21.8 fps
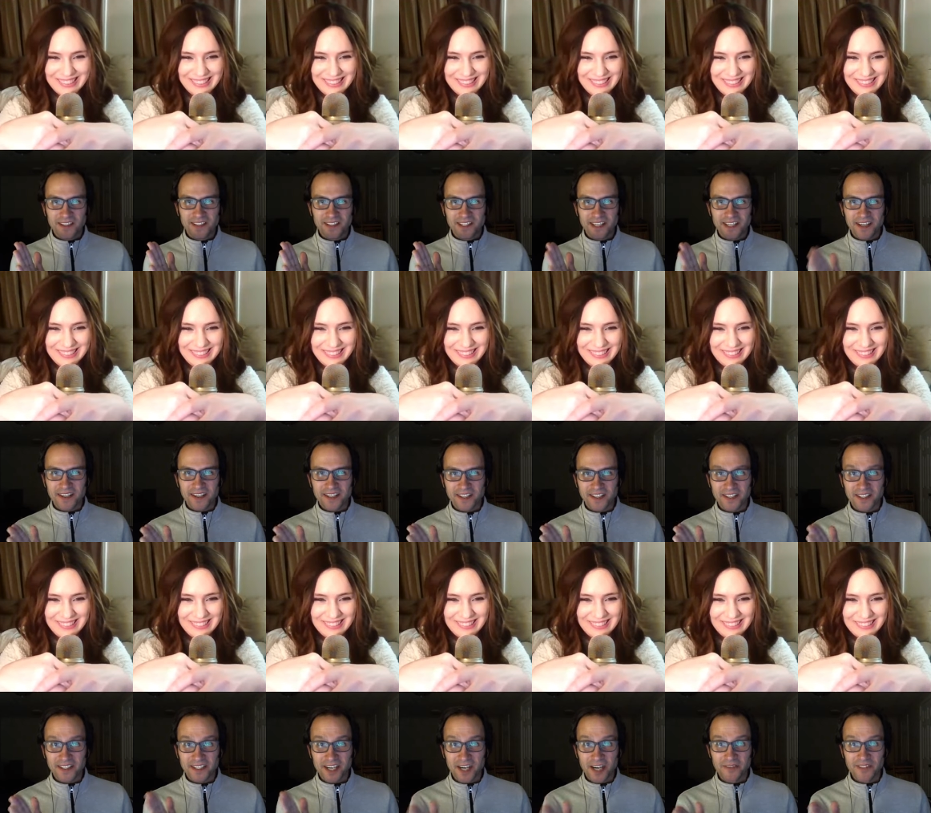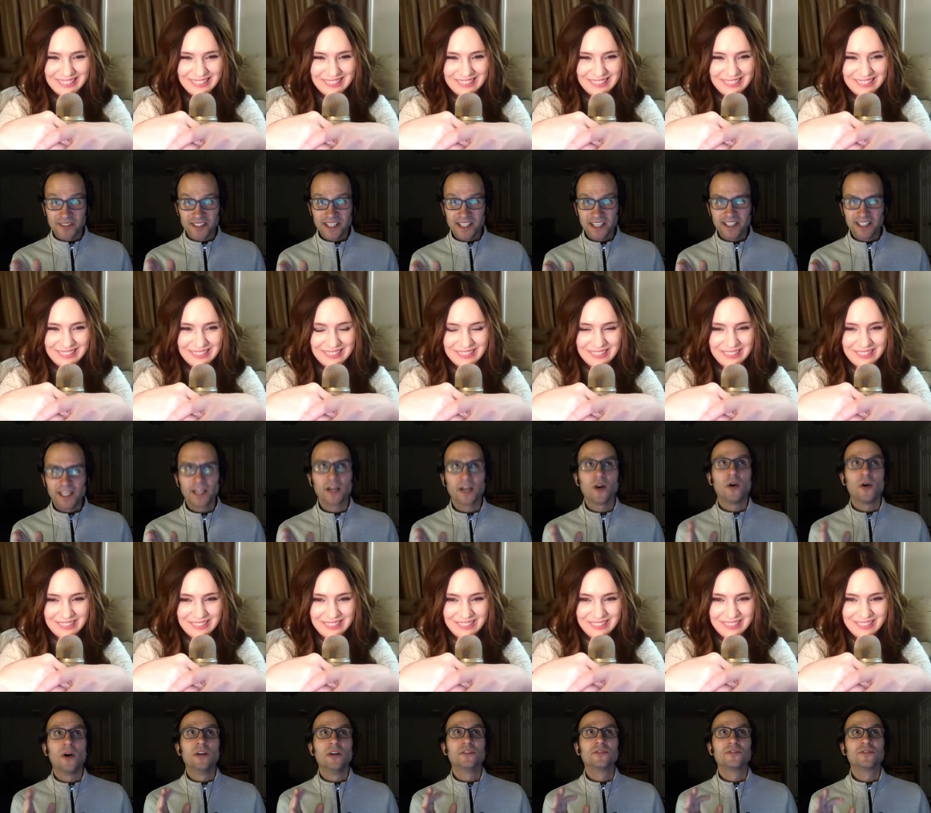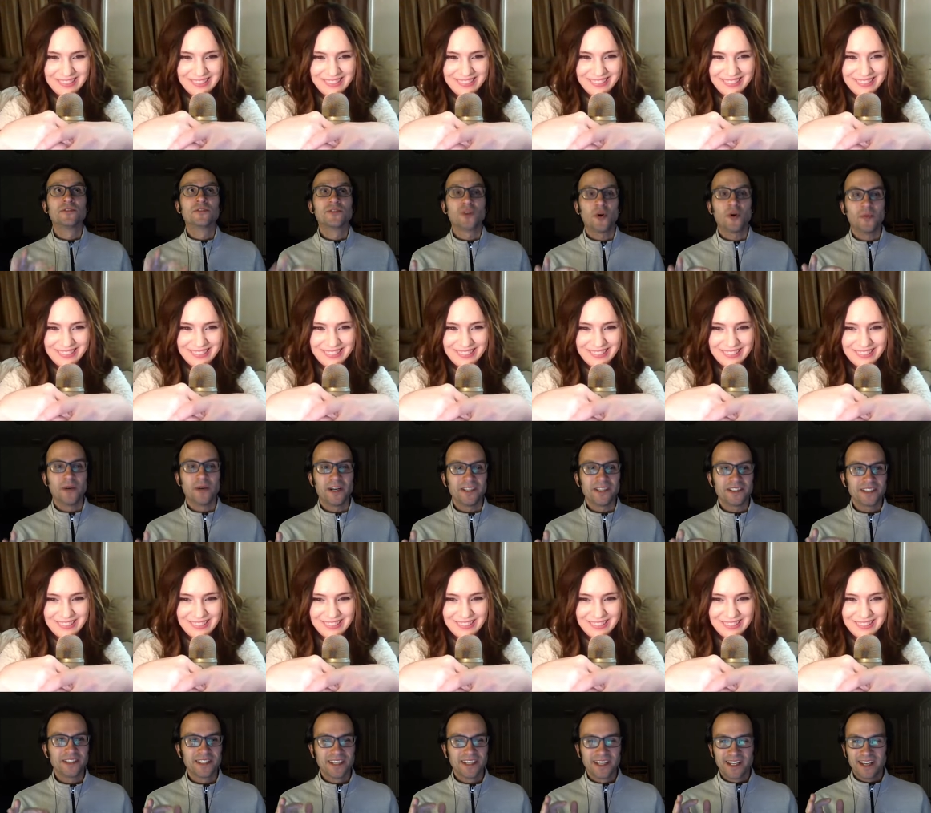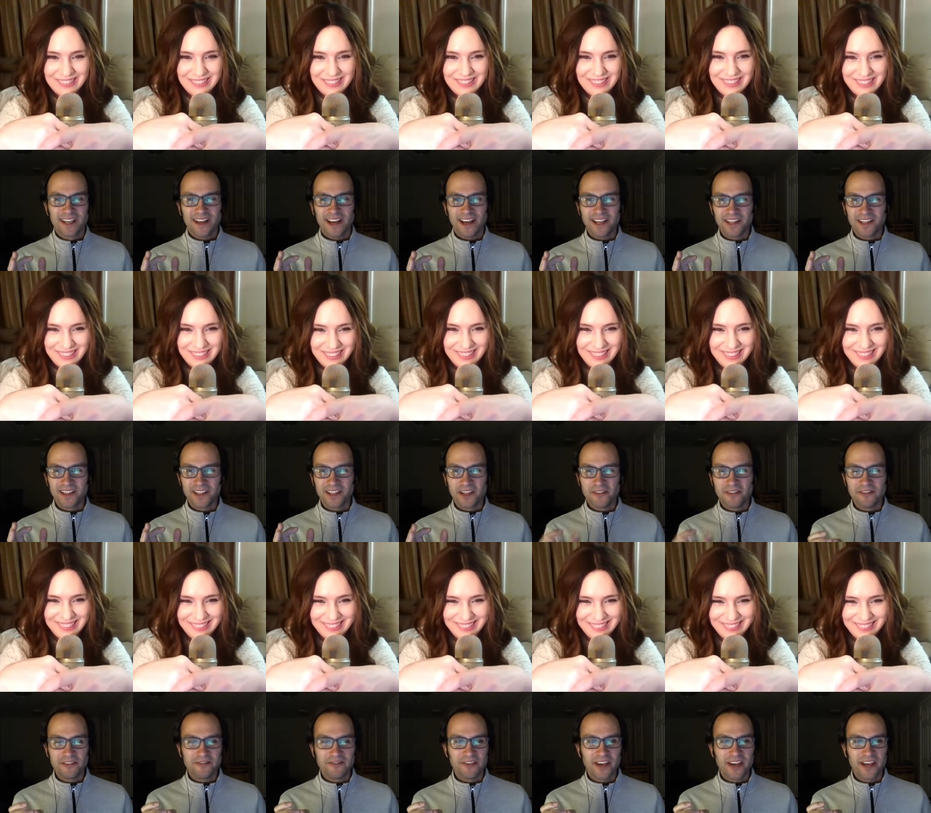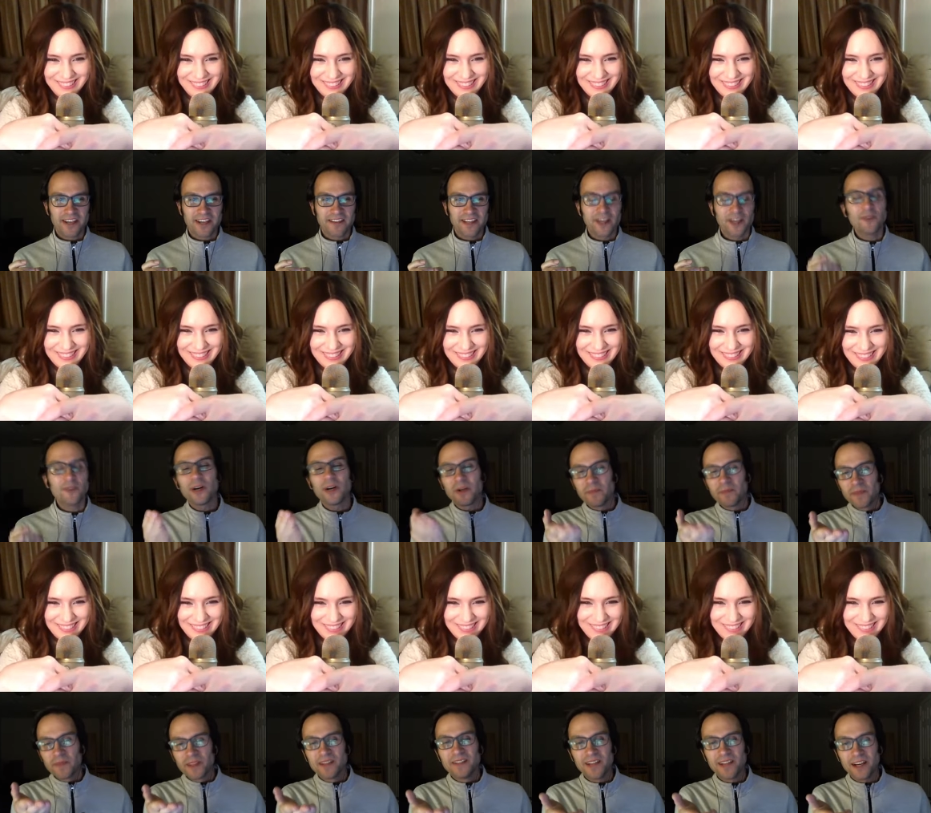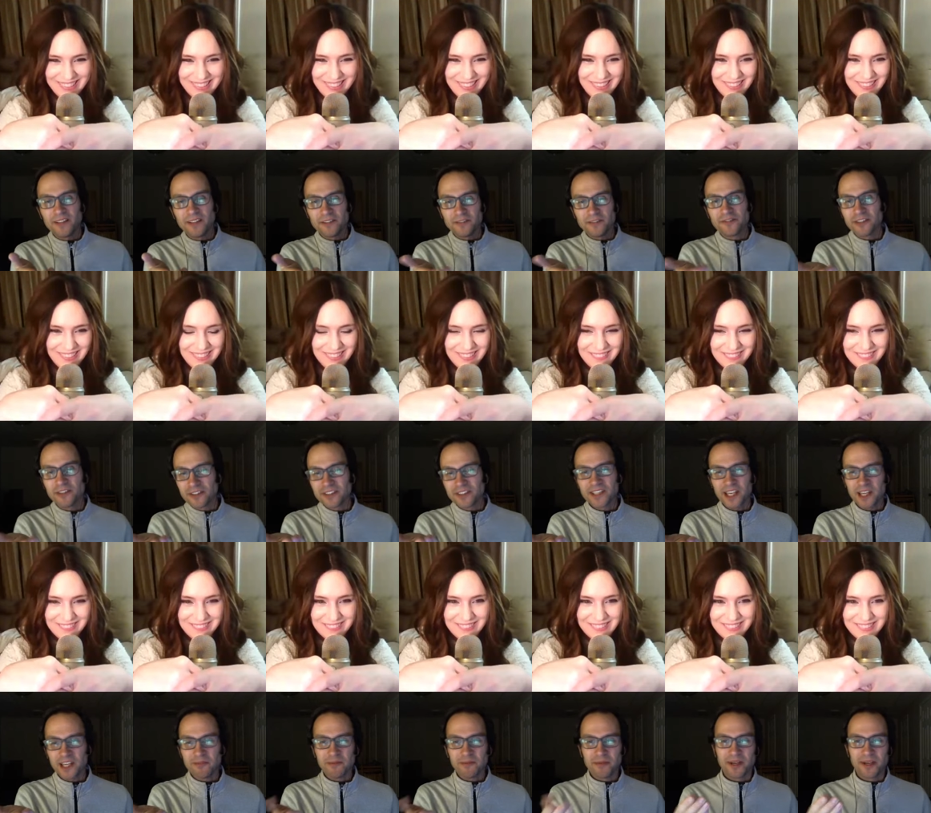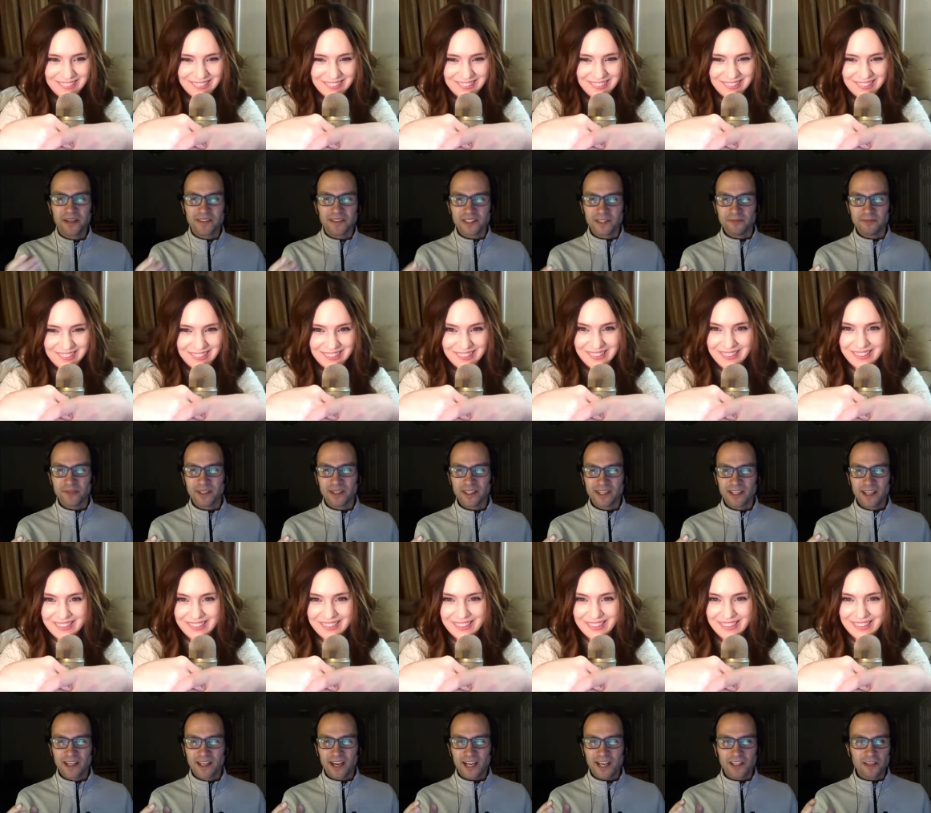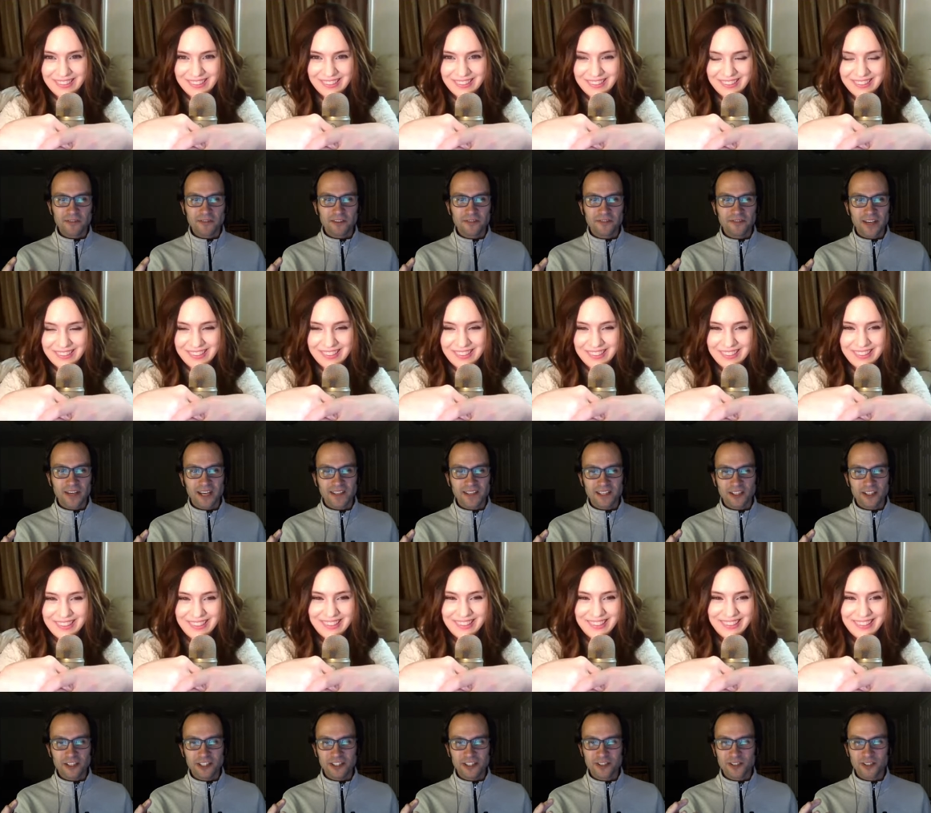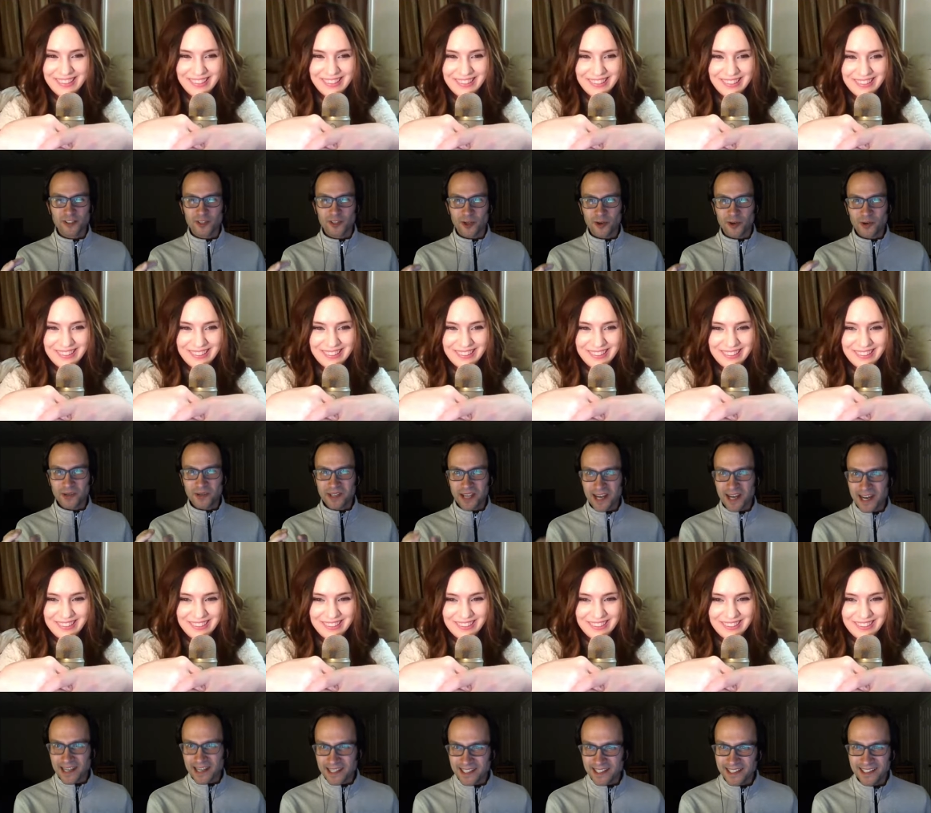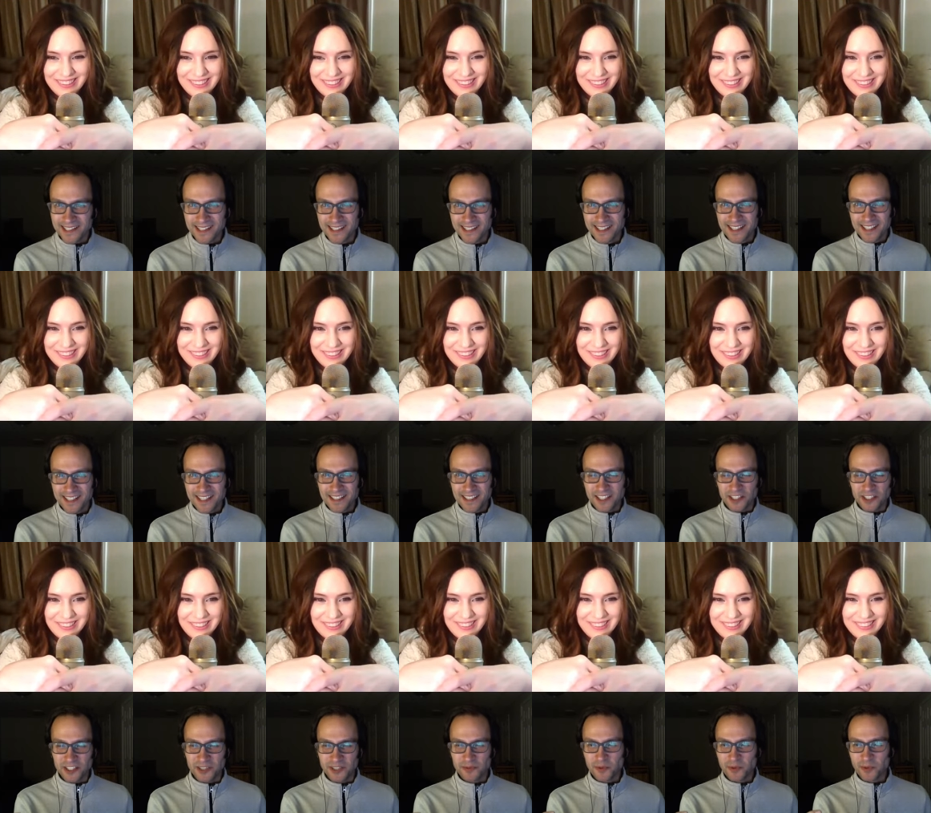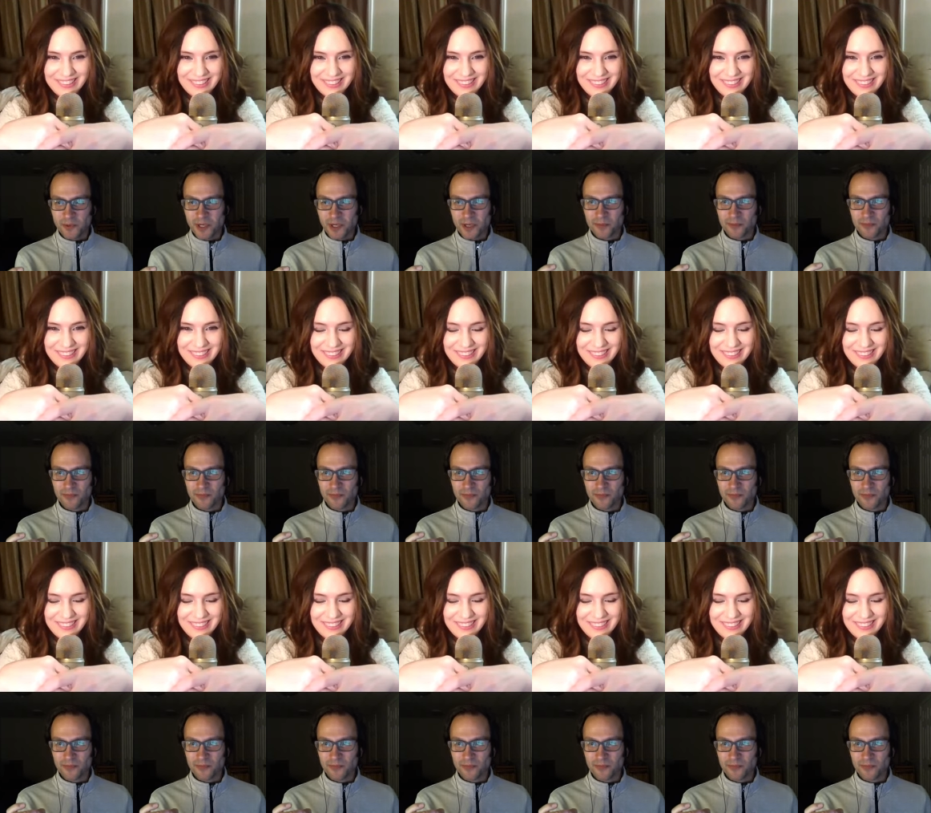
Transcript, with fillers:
Speaker 1: the character Carmen Sandiego so much. I love the fact that well, not in the first game apparently, but I love the fact that she's so cocky that she will wear